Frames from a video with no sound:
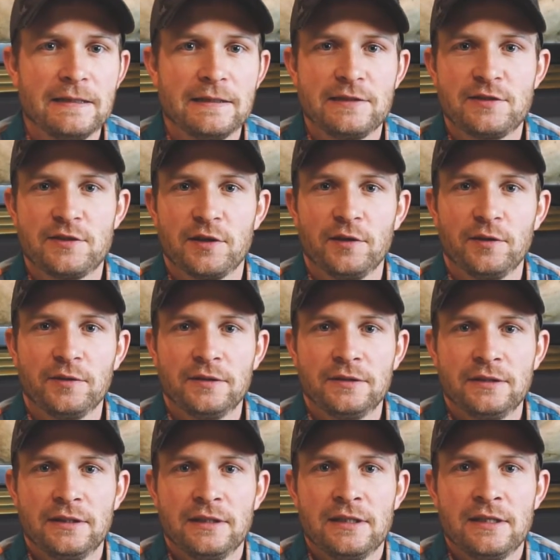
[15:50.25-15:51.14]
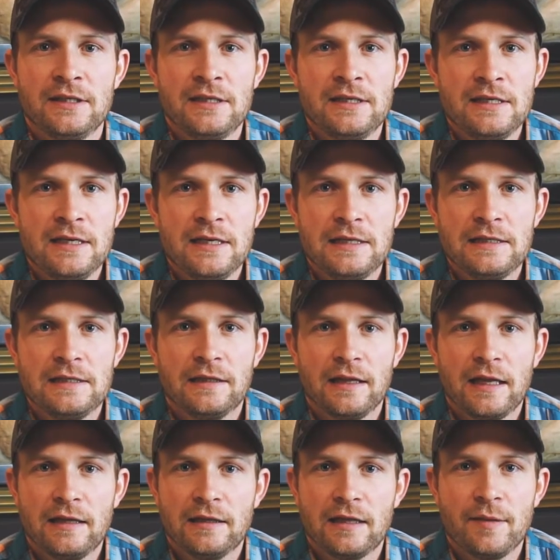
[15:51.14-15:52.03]
So
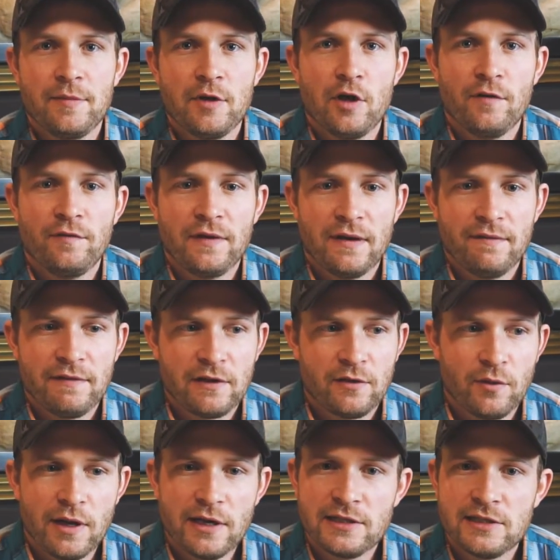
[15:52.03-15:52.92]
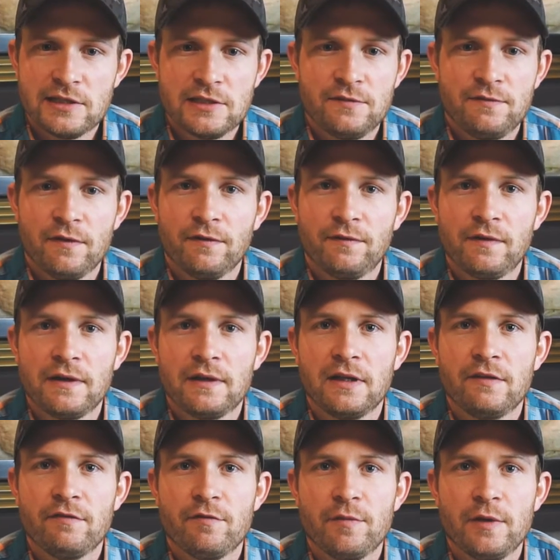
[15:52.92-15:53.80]
let me know if you have any questions. Feel free to
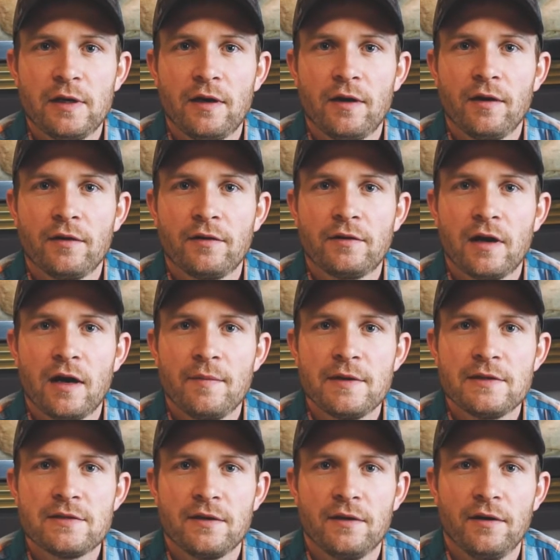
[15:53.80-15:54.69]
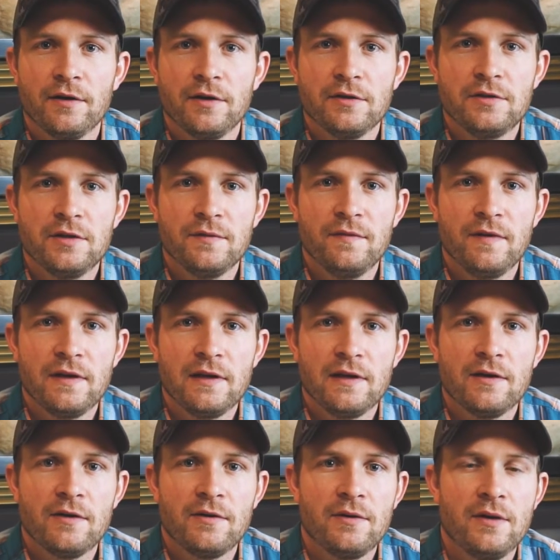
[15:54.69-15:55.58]
leave them in our comments on our YouTube
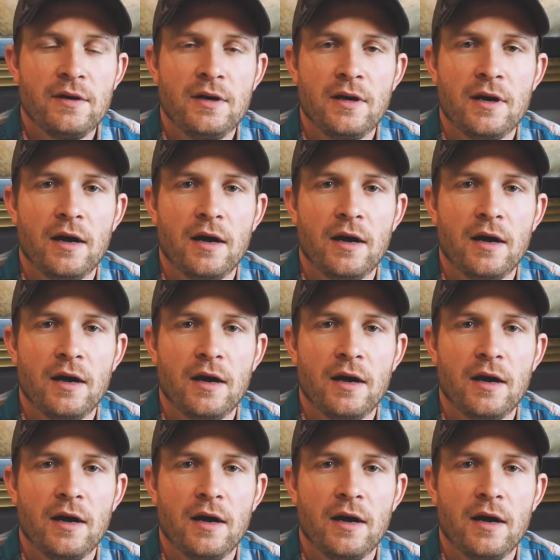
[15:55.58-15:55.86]
video.